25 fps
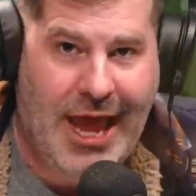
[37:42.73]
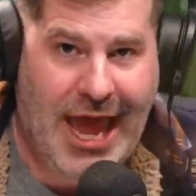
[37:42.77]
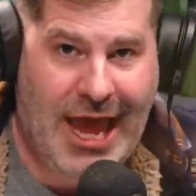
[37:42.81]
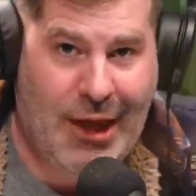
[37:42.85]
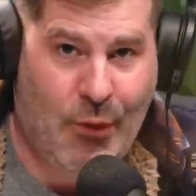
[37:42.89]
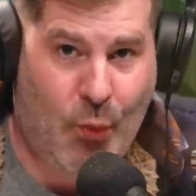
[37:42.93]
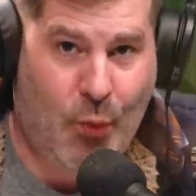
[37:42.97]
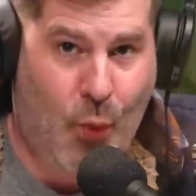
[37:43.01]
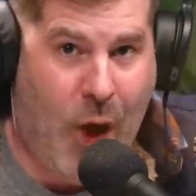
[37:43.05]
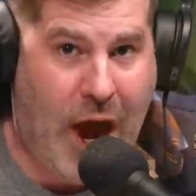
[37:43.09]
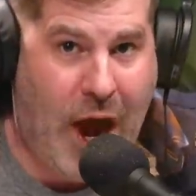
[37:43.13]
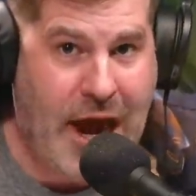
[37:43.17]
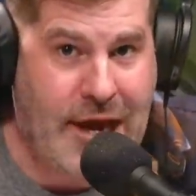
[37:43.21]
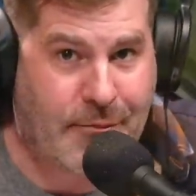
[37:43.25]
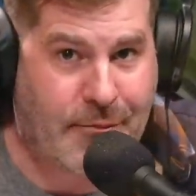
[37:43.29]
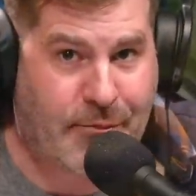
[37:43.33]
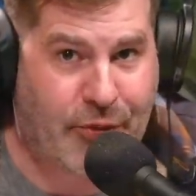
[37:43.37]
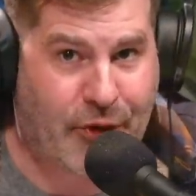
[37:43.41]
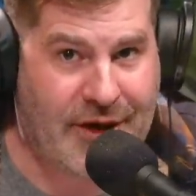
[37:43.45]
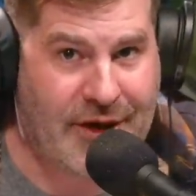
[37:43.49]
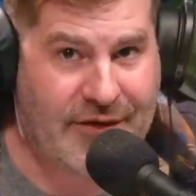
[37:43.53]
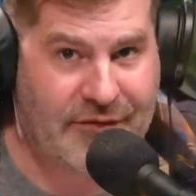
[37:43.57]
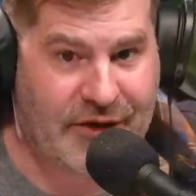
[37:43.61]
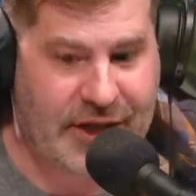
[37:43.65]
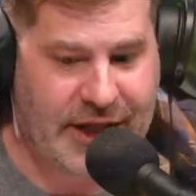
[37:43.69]
and white
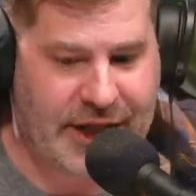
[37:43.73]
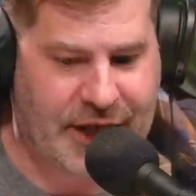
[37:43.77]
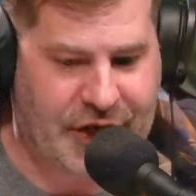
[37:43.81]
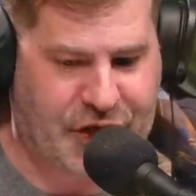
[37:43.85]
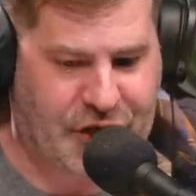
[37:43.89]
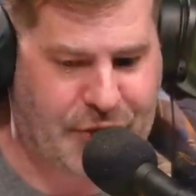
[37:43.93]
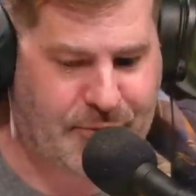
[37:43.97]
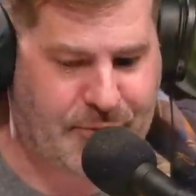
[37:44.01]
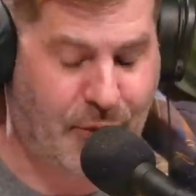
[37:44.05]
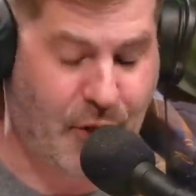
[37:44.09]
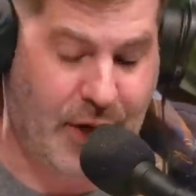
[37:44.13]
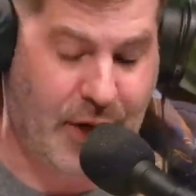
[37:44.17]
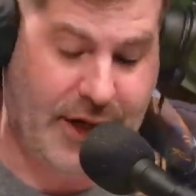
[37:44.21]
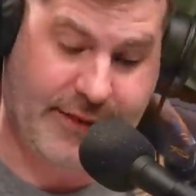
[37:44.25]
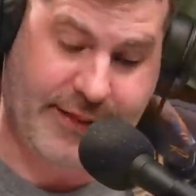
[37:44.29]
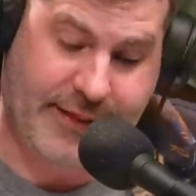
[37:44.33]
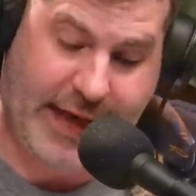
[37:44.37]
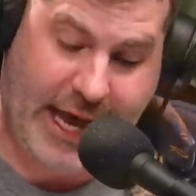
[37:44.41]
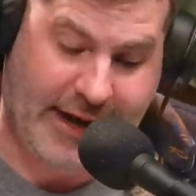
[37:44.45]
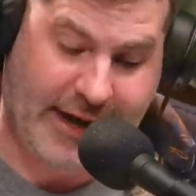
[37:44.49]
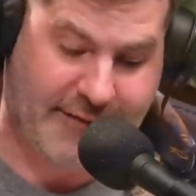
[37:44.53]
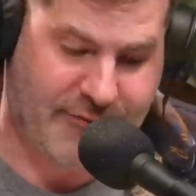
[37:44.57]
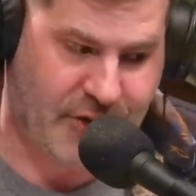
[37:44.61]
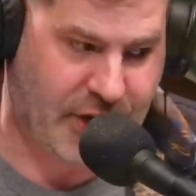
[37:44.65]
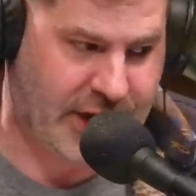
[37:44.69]
privilege. Boy, did
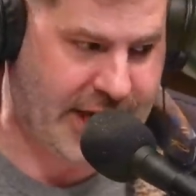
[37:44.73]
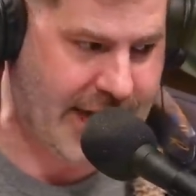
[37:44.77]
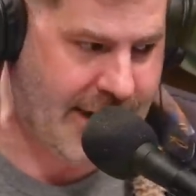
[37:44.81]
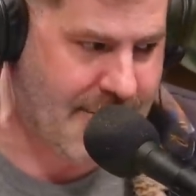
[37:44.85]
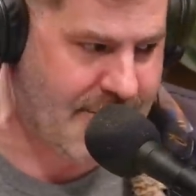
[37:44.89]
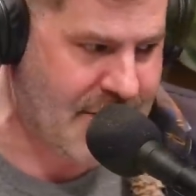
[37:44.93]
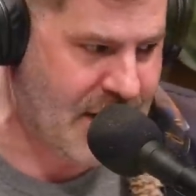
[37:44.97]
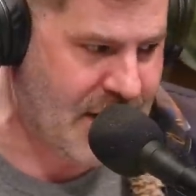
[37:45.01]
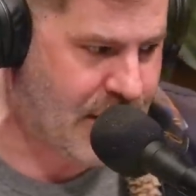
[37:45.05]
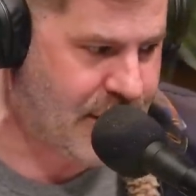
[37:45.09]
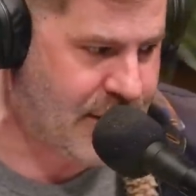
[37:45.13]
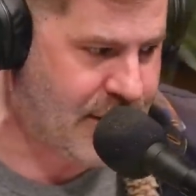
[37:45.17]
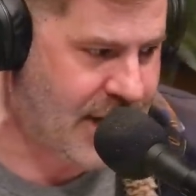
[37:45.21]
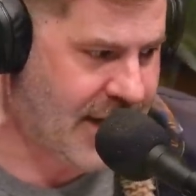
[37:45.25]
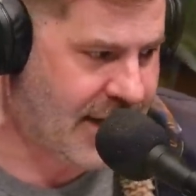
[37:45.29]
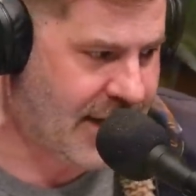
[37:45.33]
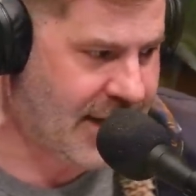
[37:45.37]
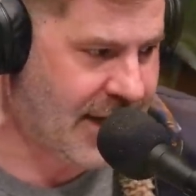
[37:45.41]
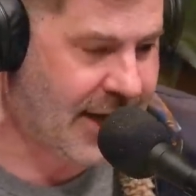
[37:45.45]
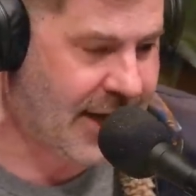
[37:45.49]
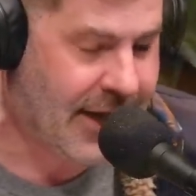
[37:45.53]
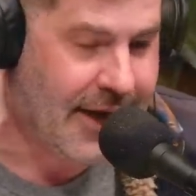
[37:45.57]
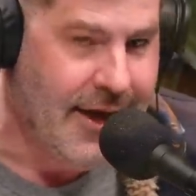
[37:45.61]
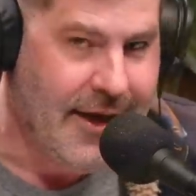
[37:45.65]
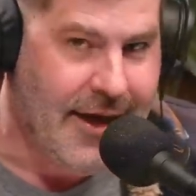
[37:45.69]
that ever get me
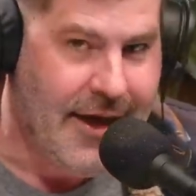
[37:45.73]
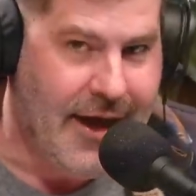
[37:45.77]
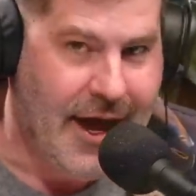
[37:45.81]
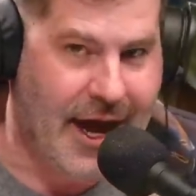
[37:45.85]
thinking.